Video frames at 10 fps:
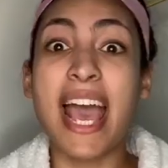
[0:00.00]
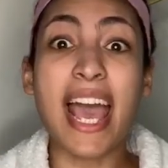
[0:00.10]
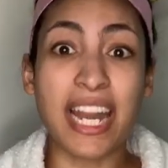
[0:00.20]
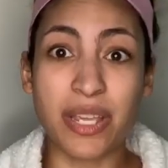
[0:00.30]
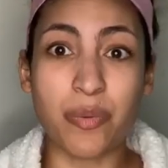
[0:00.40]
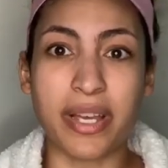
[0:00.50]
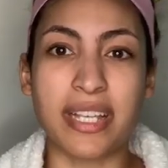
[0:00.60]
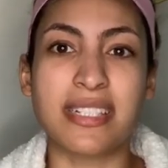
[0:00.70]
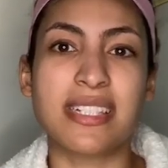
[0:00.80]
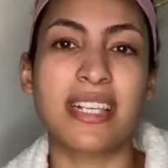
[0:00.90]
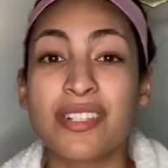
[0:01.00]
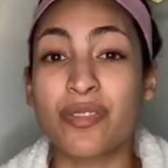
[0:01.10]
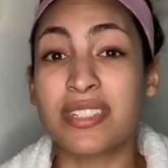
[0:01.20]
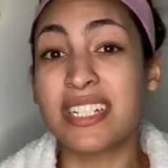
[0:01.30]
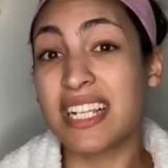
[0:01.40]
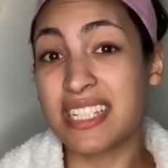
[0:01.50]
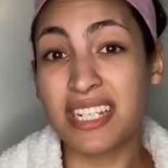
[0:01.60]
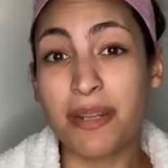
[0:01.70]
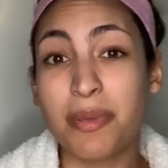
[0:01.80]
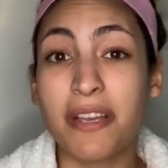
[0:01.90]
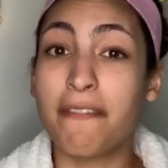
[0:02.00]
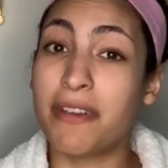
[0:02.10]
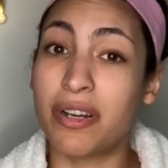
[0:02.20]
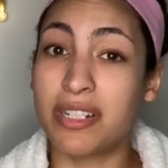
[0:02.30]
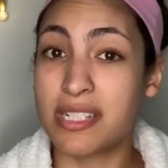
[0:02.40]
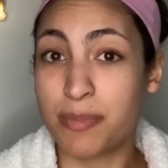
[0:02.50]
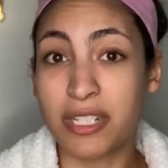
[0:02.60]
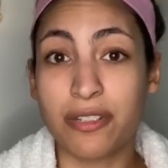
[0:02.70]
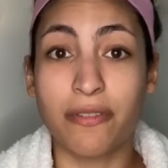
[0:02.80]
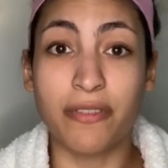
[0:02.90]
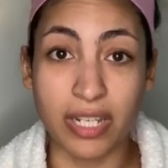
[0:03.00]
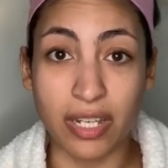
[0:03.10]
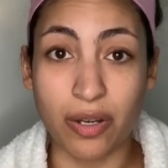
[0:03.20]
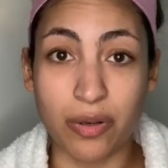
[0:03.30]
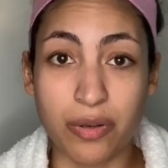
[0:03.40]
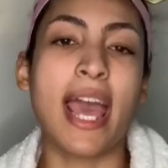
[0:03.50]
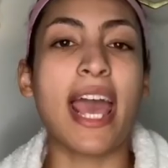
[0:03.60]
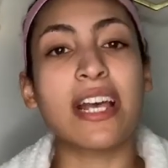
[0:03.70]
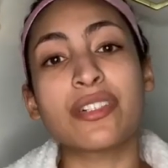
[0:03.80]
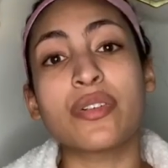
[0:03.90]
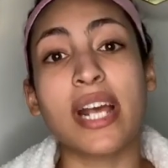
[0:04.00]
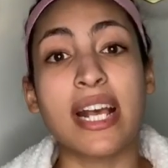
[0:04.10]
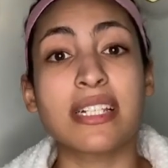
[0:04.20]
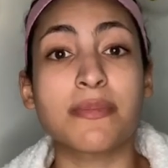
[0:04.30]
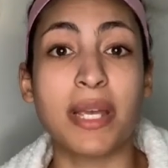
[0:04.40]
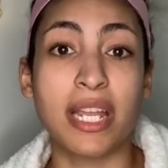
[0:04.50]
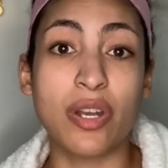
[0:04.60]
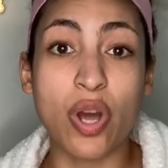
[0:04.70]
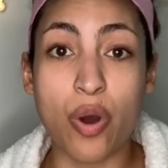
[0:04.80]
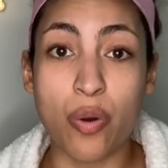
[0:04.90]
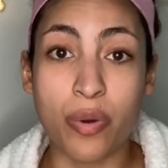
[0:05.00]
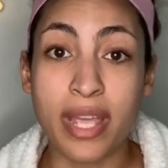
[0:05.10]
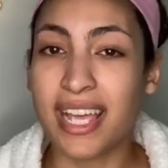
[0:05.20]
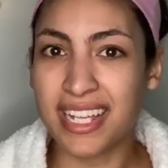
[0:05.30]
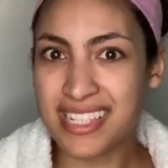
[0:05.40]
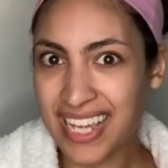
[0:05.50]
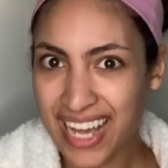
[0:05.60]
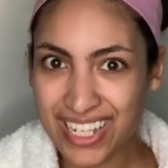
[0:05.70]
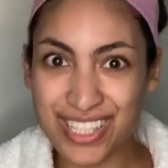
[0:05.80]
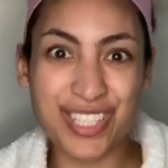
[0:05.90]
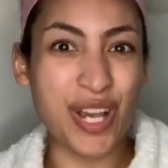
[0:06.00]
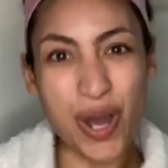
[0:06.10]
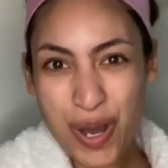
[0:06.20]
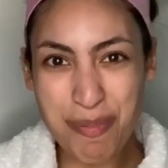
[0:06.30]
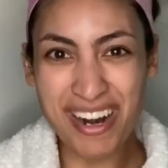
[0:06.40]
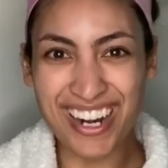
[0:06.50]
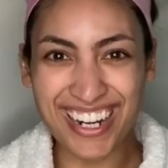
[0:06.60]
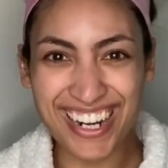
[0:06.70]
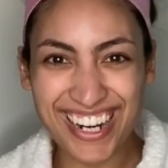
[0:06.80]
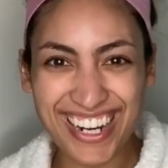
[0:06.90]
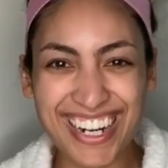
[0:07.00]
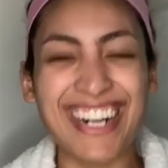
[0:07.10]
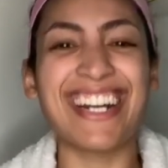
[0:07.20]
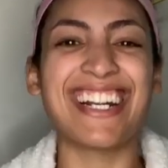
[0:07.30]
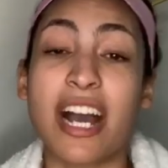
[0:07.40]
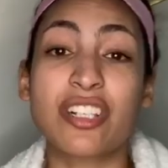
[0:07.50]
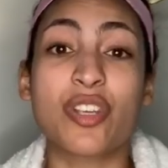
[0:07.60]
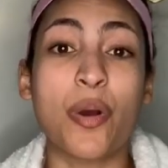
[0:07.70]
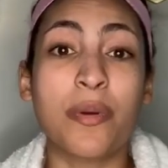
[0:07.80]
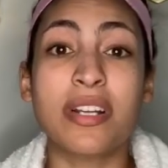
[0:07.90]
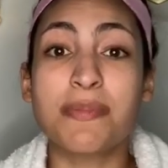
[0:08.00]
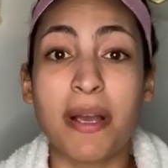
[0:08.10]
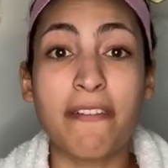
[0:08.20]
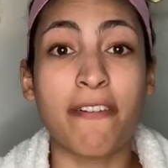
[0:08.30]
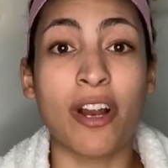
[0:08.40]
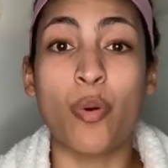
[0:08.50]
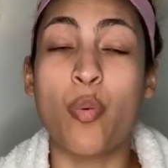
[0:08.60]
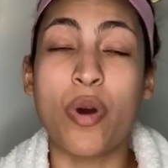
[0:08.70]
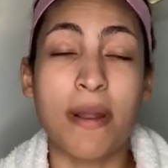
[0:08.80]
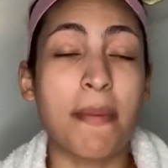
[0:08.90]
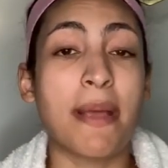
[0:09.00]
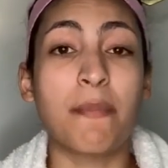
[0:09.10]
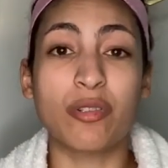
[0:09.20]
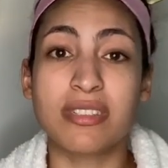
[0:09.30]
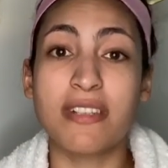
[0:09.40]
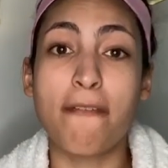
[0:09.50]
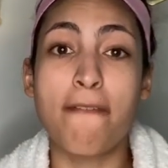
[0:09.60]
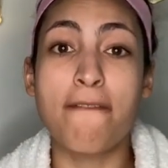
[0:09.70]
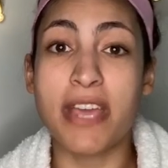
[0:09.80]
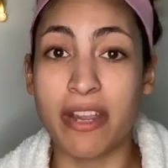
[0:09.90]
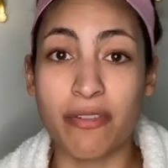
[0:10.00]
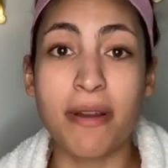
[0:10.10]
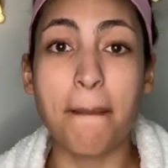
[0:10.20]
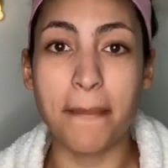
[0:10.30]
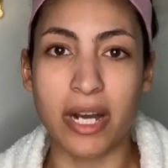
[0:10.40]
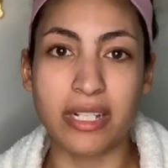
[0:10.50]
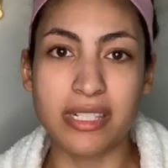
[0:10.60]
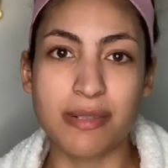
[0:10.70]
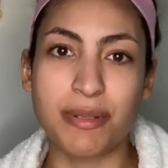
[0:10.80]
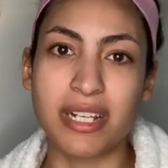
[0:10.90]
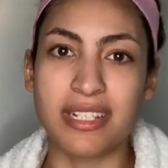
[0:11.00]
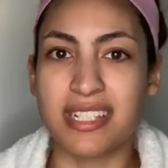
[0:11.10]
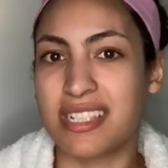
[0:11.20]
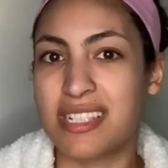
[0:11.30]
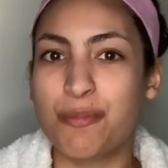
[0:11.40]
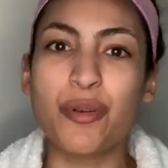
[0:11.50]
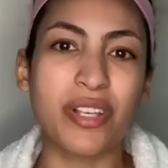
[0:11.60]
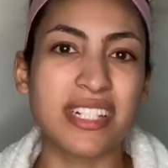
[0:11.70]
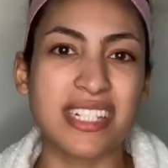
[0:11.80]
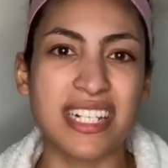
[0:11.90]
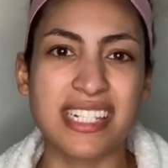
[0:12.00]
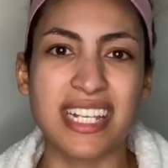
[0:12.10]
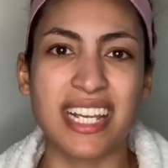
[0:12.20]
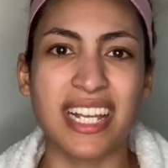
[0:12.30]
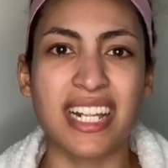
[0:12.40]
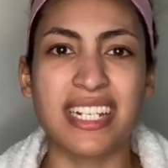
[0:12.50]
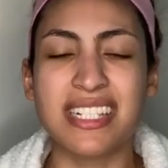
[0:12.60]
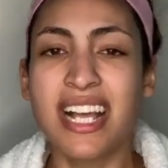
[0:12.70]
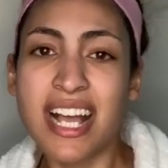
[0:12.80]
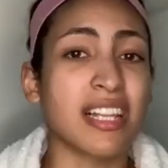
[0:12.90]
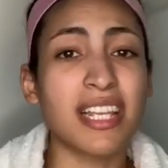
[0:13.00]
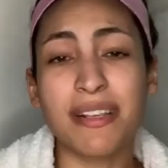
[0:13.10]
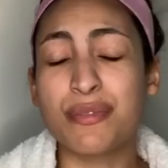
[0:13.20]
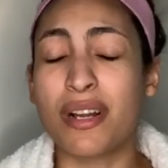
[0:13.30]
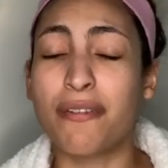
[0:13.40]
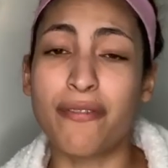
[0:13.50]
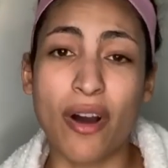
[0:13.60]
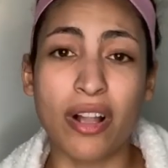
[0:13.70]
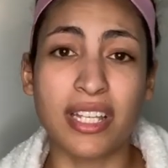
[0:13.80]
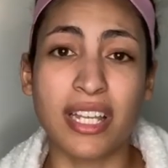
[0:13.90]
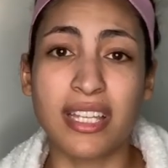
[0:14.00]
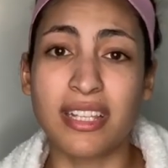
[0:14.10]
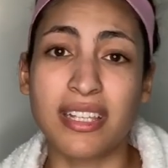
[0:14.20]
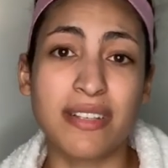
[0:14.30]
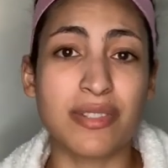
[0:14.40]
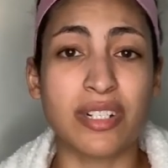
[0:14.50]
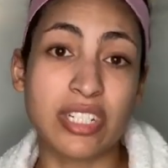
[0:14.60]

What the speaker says: Anyways, so today's gonna be a very special video. As you guys may know, it's October. October is by far one of my most favorite months because it's spooky season, the leaves are falling, the leaves are